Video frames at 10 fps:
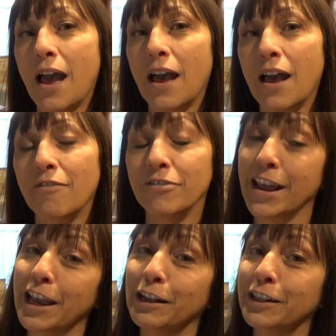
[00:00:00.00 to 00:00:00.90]
of
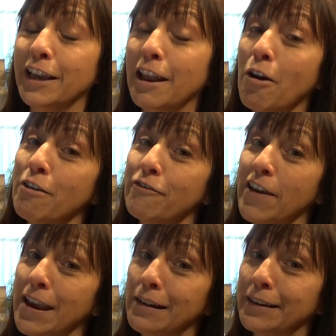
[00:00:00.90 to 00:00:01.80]
Nailed It or
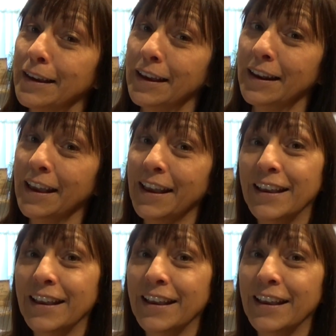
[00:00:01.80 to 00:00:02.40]
Failed It.